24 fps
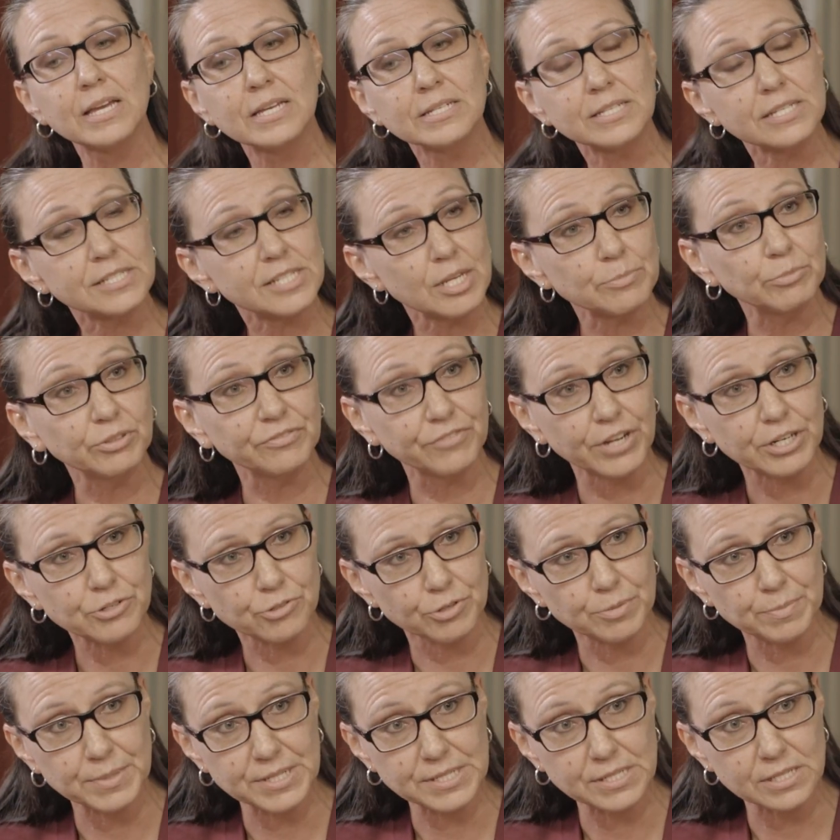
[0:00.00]
disabled
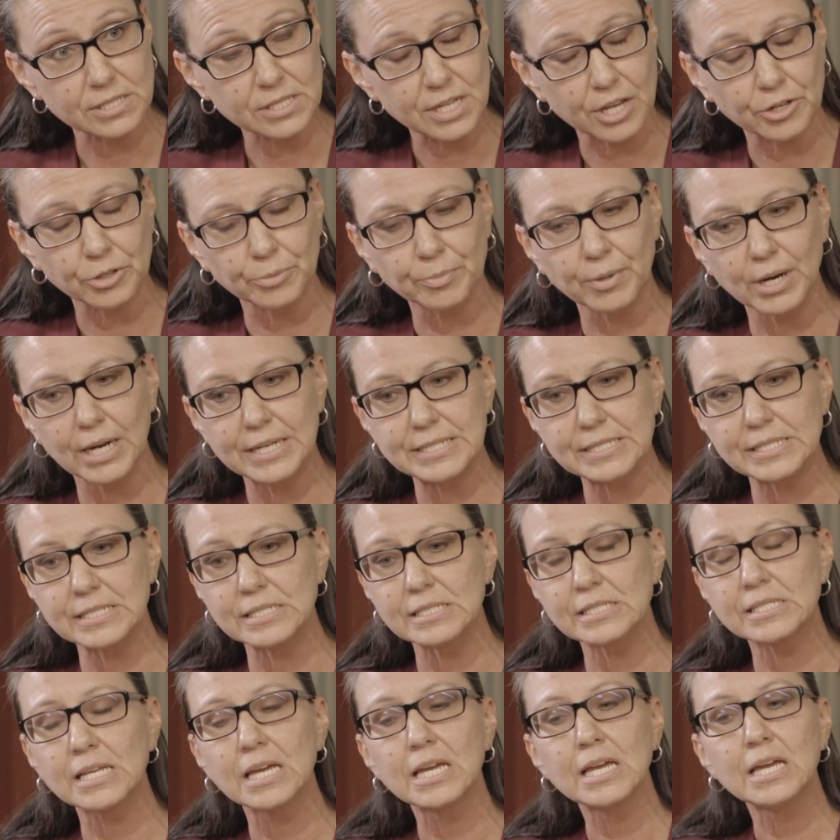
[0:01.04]
veteran business
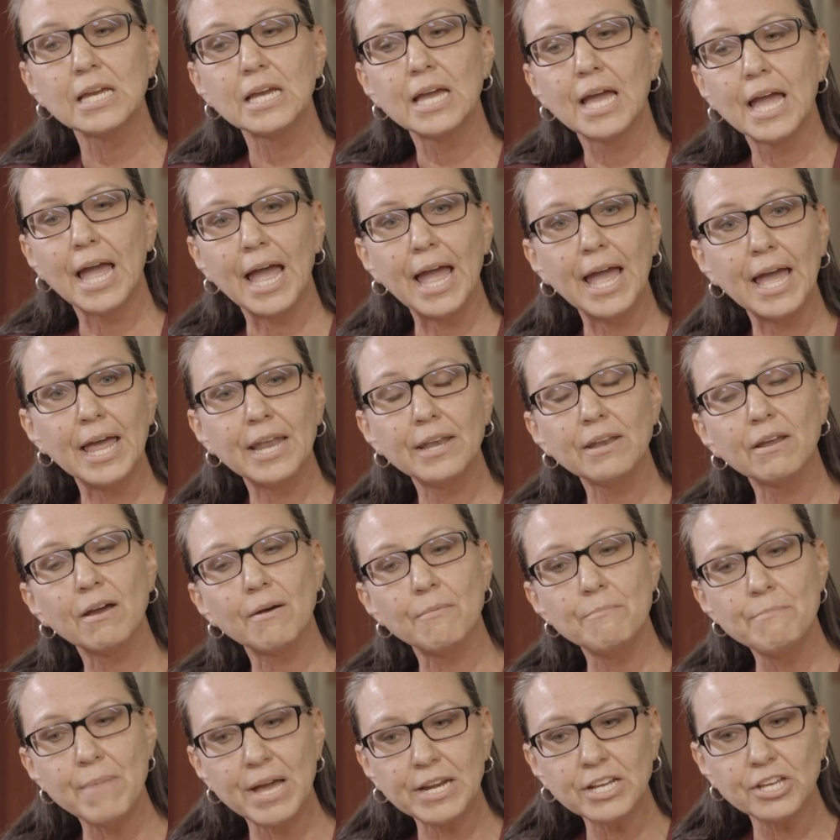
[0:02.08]
enterprises. And
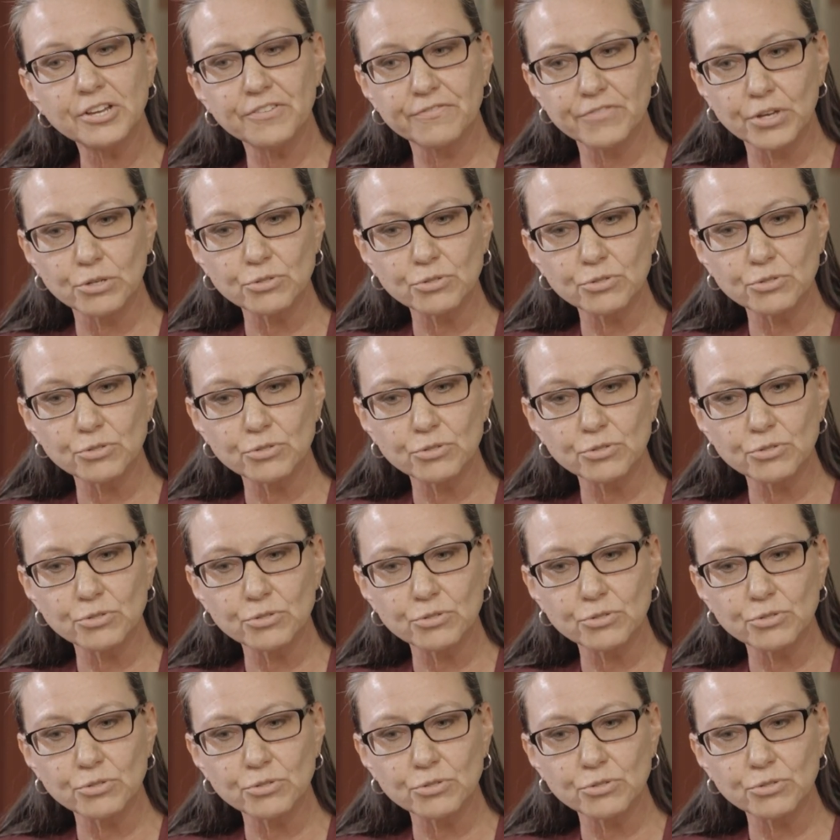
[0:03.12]
many of